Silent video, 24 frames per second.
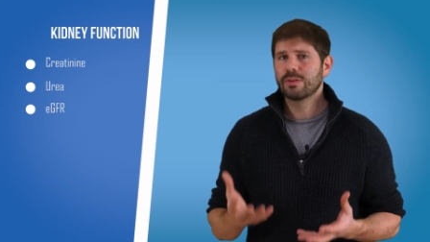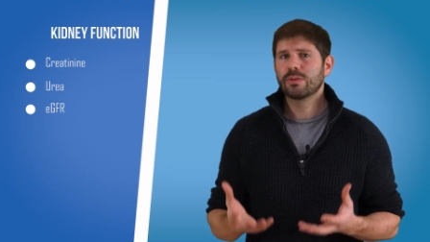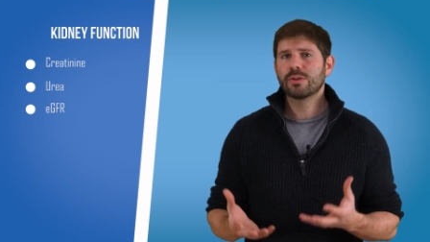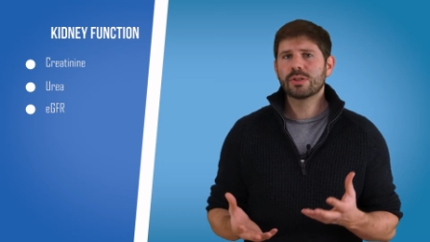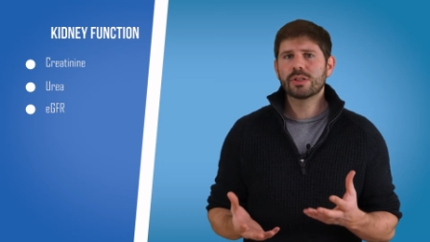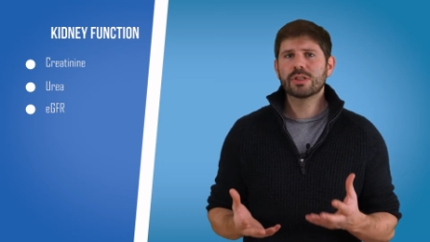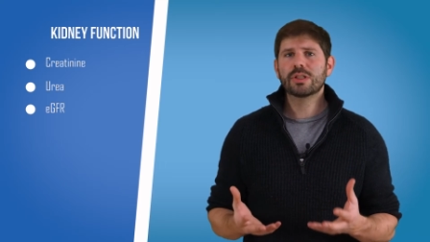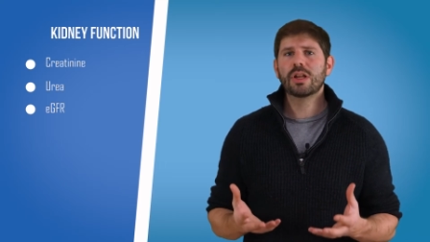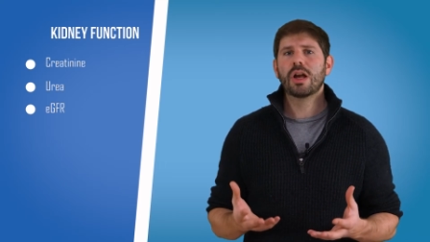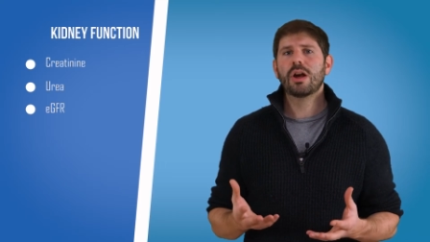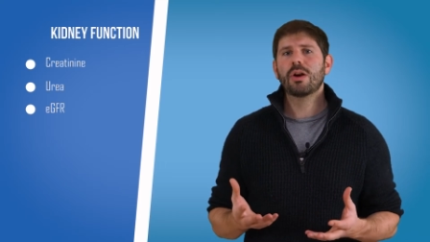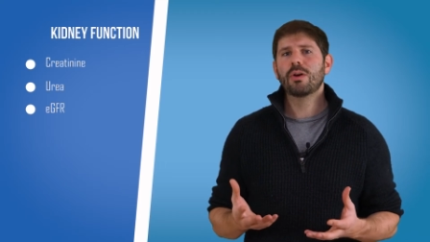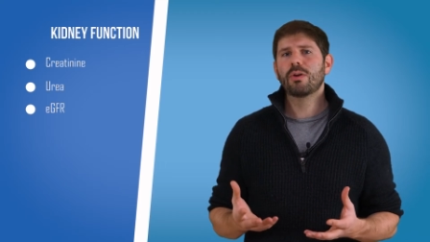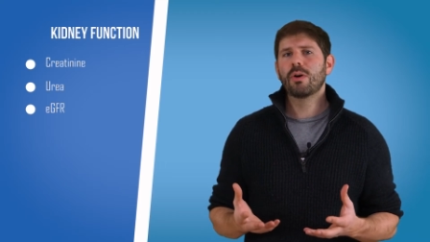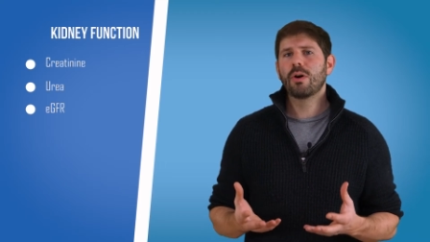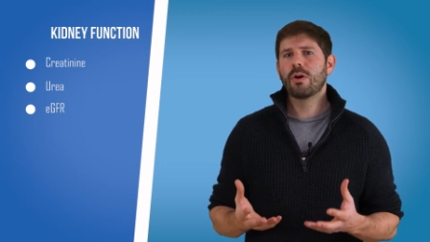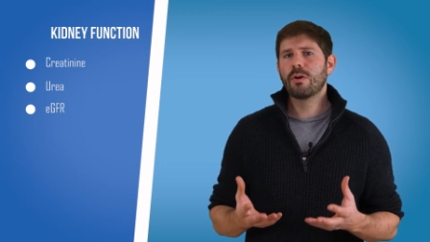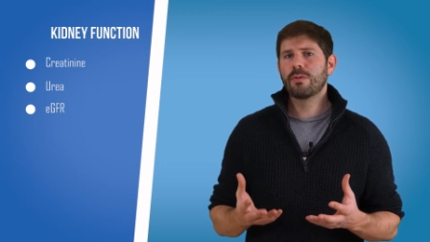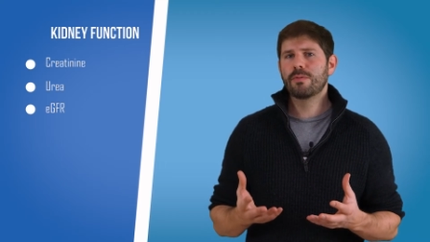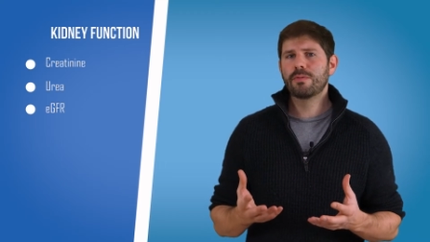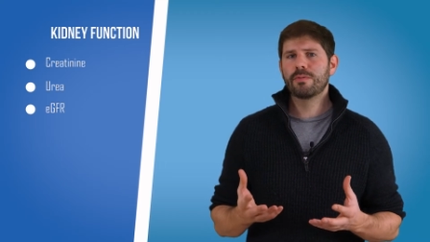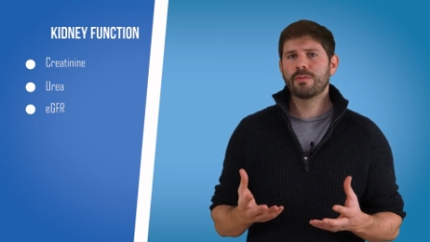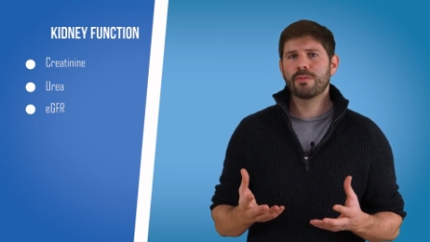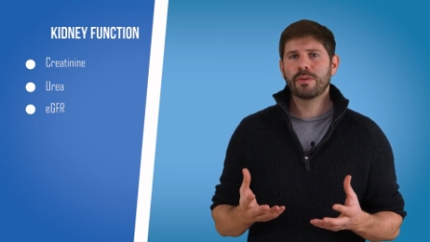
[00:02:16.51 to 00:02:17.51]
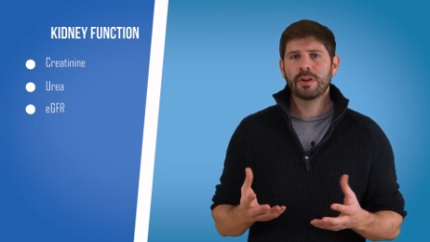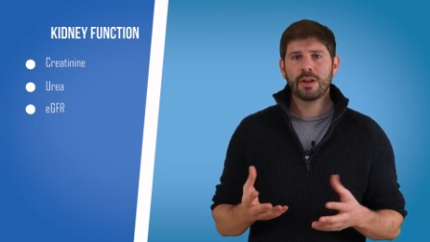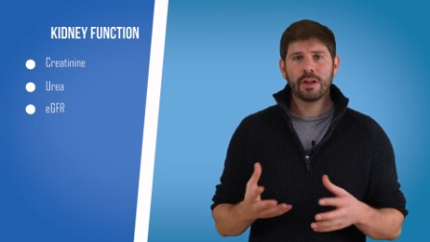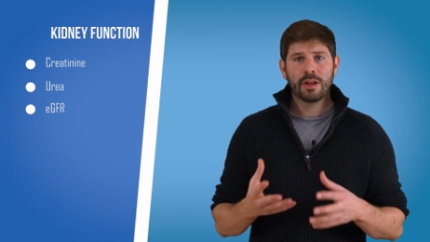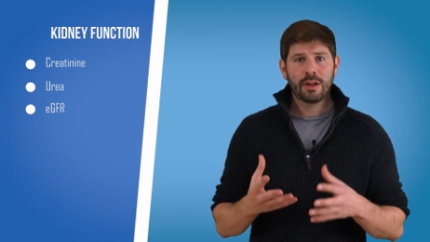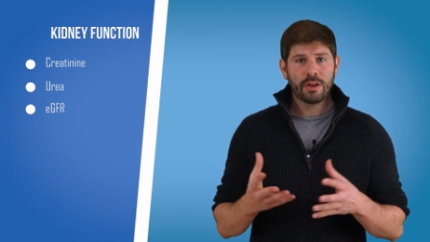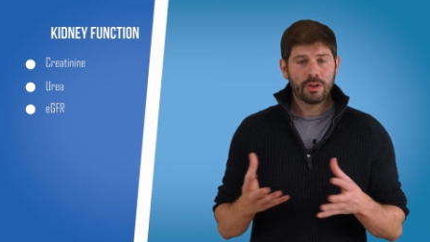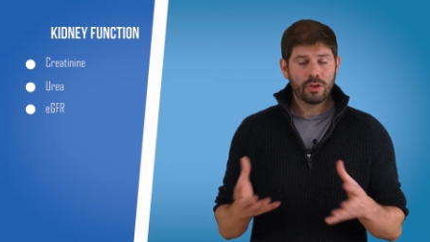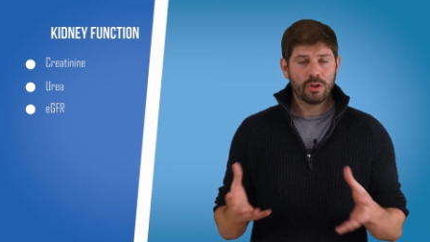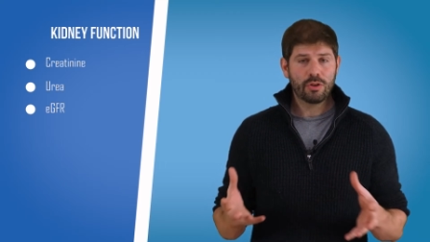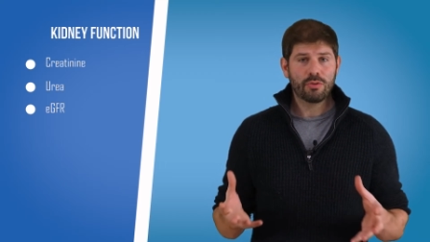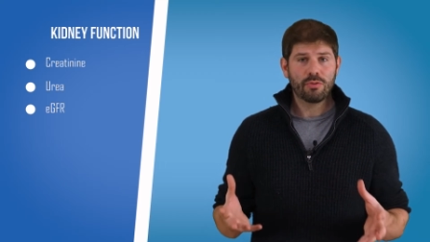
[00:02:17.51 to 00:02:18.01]
or so of
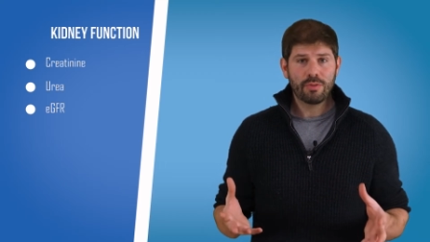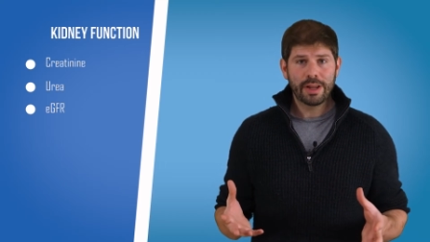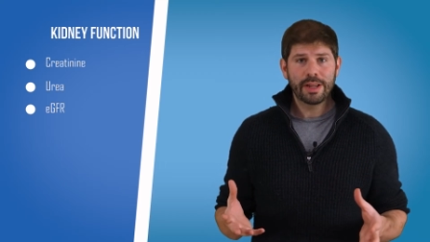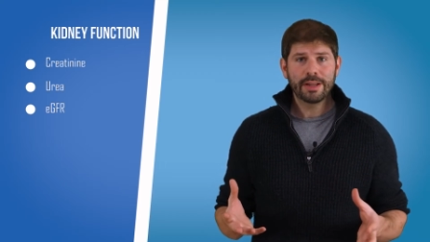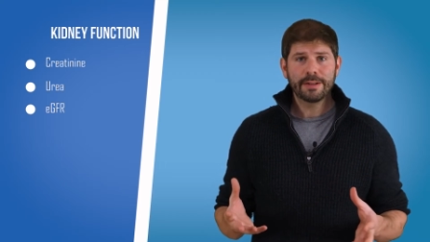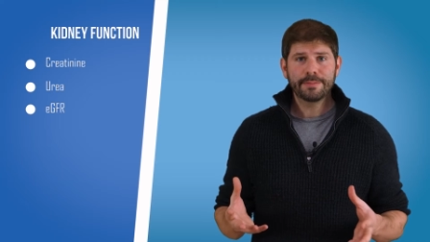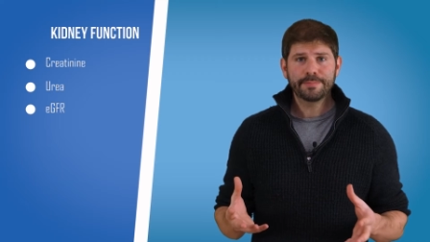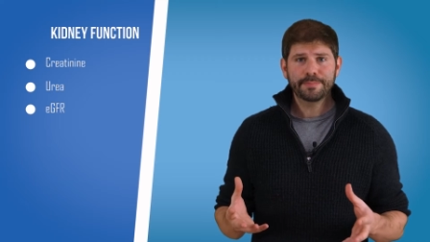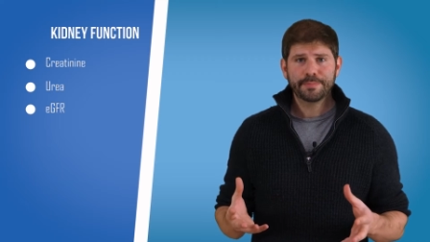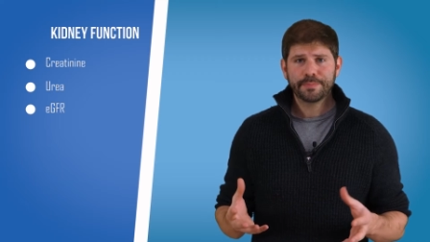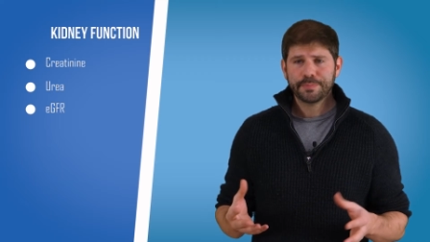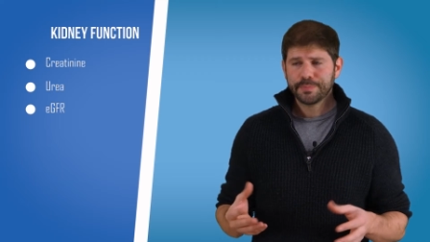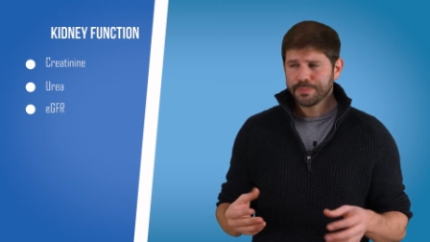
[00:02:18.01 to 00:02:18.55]
urea.